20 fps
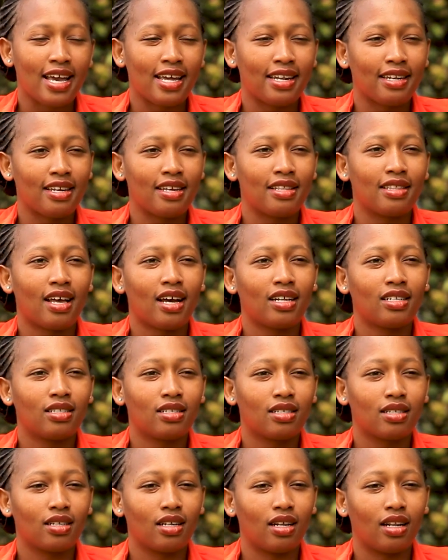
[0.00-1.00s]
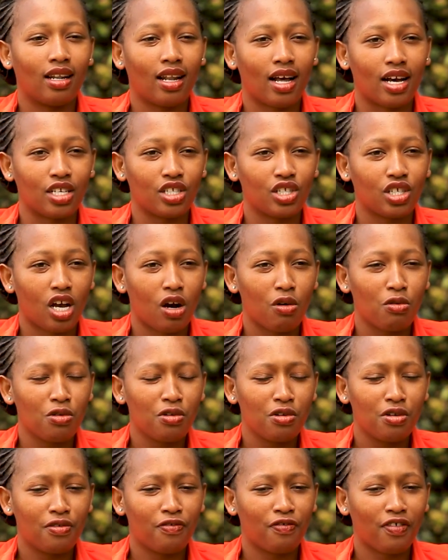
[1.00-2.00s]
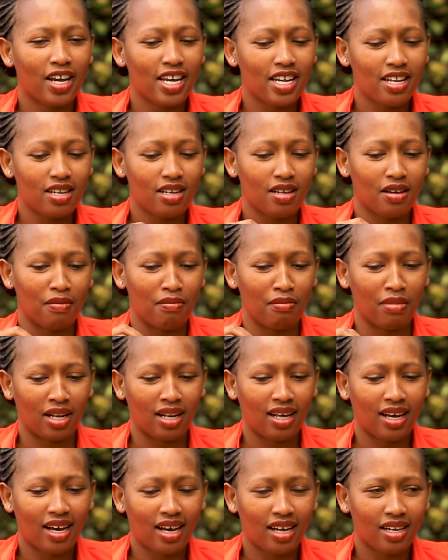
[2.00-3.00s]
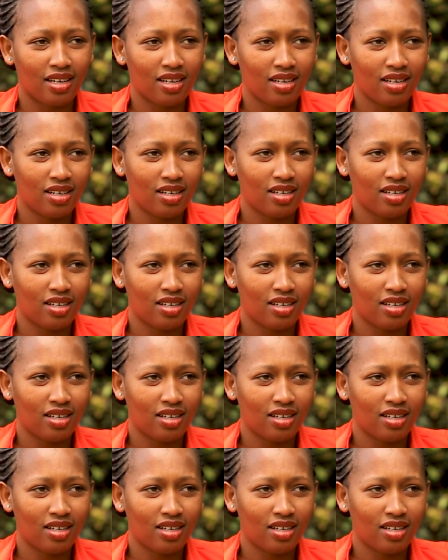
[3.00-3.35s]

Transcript: And in that lunch, I would find blood.